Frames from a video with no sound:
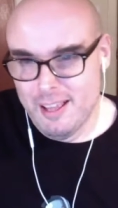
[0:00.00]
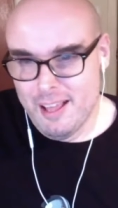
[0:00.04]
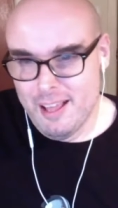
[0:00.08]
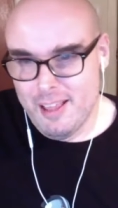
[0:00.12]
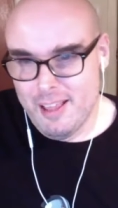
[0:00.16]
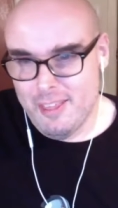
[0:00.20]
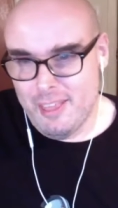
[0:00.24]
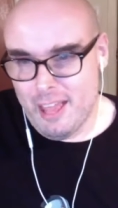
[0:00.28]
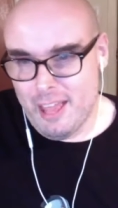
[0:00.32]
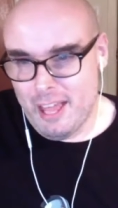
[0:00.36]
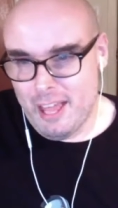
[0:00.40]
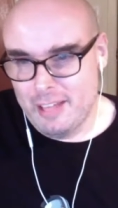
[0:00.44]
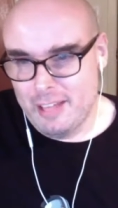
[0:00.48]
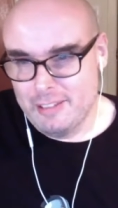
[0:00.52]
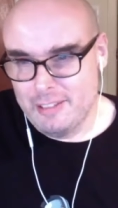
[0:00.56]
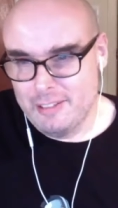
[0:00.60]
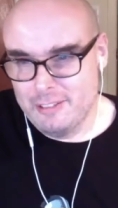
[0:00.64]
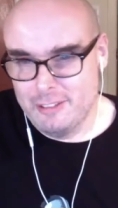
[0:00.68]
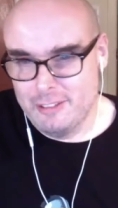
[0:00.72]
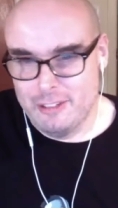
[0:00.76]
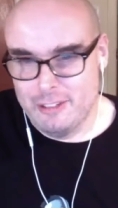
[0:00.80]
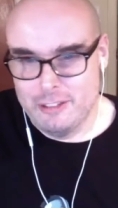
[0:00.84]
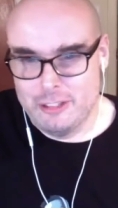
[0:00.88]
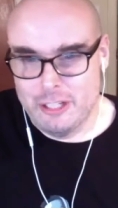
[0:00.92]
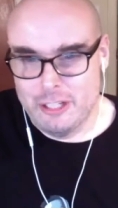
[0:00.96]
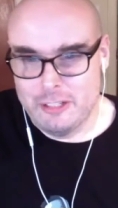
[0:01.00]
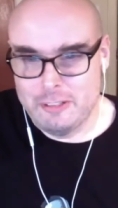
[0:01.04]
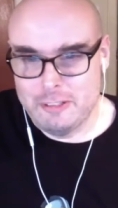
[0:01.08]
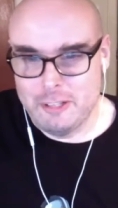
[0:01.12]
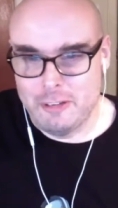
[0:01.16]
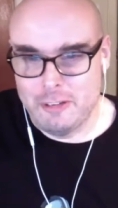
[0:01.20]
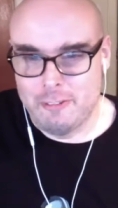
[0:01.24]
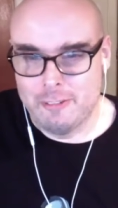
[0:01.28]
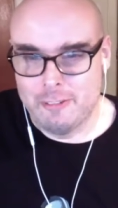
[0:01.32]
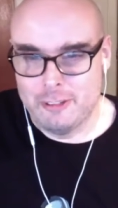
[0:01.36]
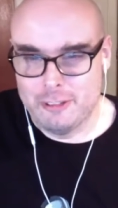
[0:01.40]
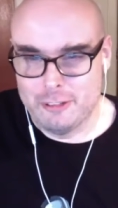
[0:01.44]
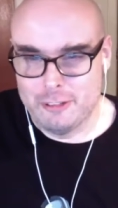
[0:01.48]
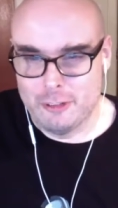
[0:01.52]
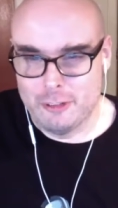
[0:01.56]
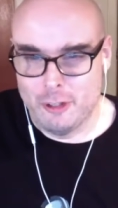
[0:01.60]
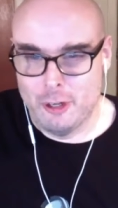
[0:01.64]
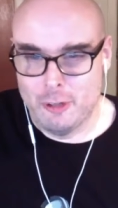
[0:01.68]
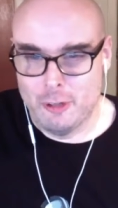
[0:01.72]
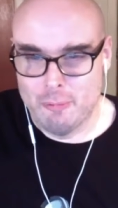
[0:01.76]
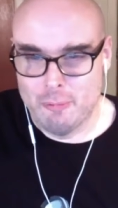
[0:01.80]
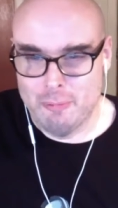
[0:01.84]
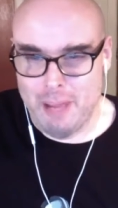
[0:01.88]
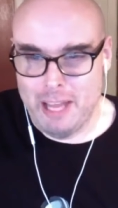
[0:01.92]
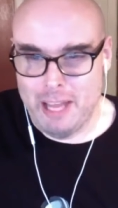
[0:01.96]
that the Jay Seffert
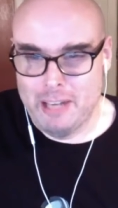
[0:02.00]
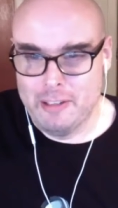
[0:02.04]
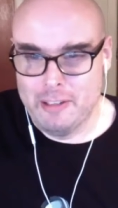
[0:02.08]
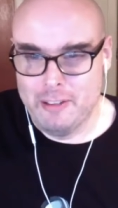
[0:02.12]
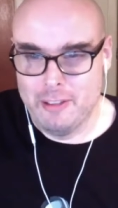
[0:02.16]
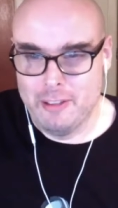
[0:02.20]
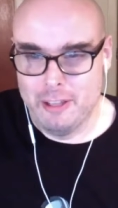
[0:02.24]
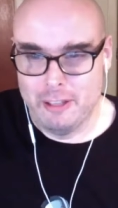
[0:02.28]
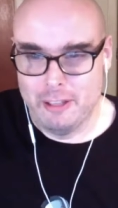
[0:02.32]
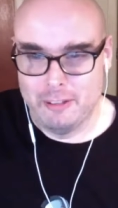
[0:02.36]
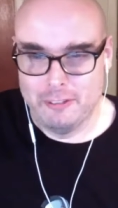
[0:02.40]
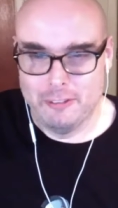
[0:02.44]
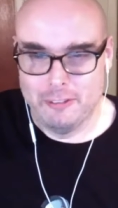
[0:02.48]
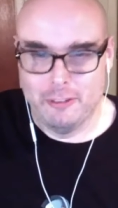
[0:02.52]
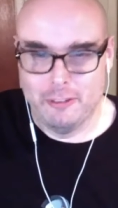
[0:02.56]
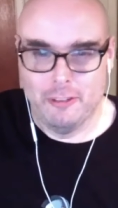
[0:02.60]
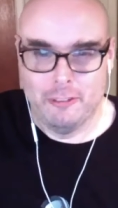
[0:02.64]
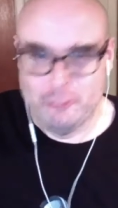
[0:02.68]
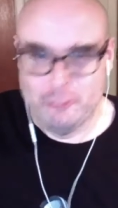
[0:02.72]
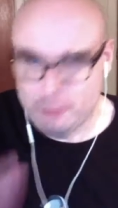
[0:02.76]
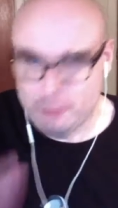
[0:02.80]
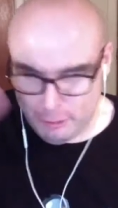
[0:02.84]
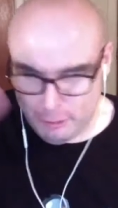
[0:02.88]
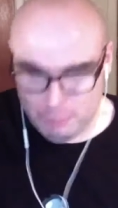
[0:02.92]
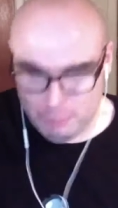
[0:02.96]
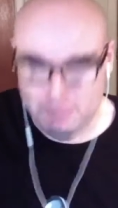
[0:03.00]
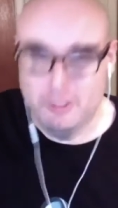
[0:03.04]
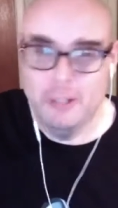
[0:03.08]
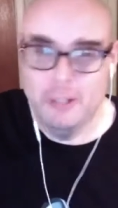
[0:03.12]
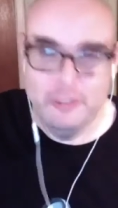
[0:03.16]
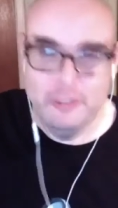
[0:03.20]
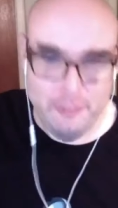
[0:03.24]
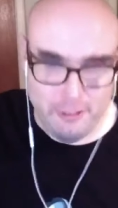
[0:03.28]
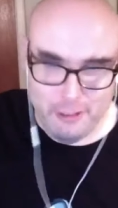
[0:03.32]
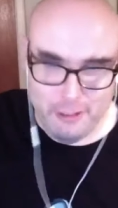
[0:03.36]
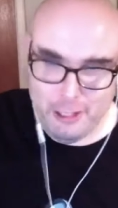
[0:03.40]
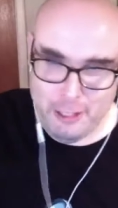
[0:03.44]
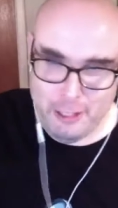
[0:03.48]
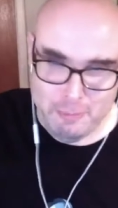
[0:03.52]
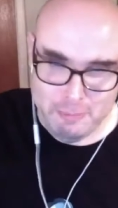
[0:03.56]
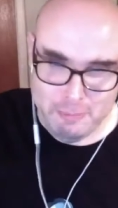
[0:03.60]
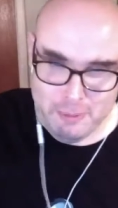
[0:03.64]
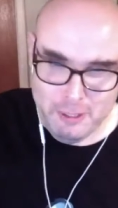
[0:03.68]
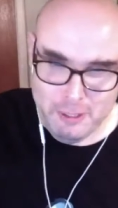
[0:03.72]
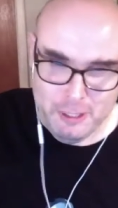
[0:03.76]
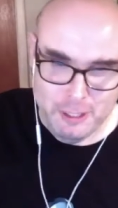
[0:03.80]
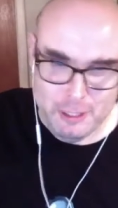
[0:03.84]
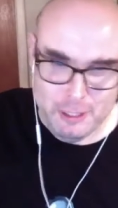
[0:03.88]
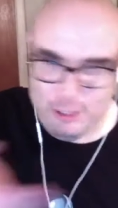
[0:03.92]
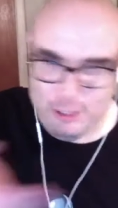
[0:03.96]
song Bad Things, the True Blood theme,
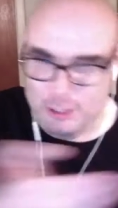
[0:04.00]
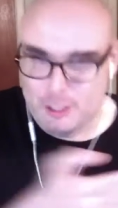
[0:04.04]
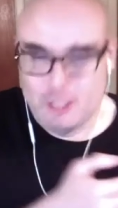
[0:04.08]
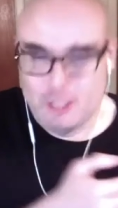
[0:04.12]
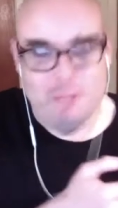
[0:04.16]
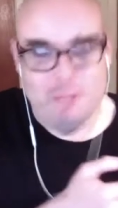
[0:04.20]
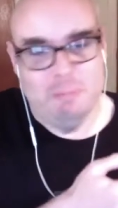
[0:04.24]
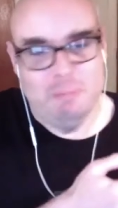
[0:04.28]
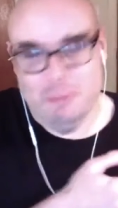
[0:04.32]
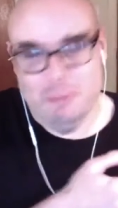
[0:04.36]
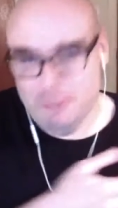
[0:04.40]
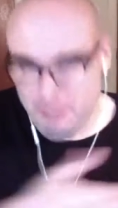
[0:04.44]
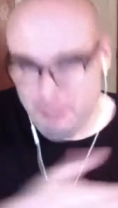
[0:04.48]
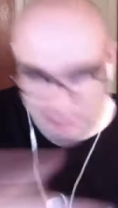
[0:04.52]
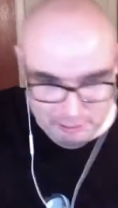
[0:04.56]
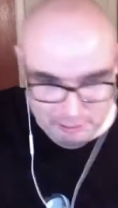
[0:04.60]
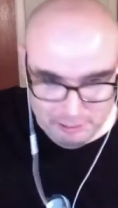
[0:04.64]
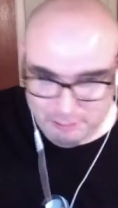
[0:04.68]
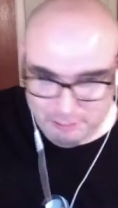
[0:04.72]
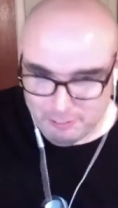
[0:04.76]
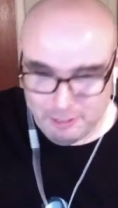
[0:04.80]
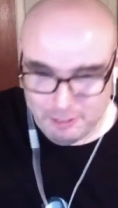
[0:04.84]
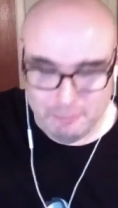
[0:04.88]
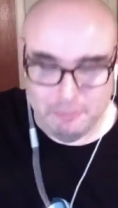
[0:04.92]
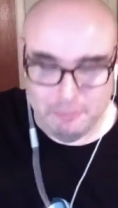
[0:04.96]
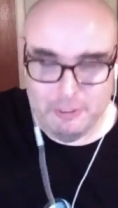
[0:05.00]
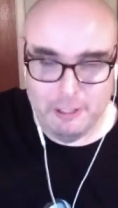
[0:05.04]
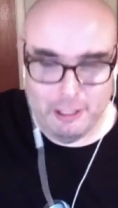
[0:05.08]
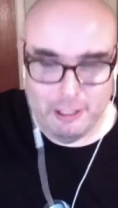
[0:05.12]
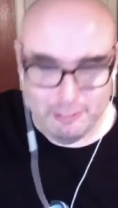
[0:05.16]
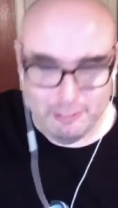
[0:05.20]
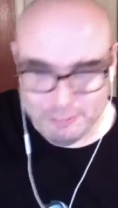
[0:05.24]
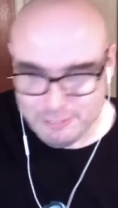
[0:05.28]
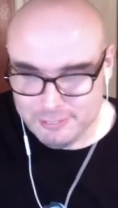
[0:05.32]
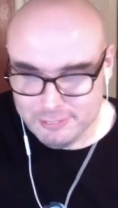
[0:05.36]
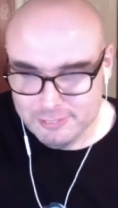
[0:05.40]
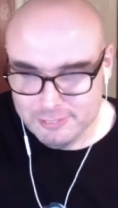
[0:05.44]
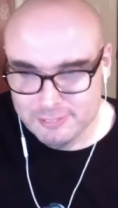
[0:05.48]
completely ripped off.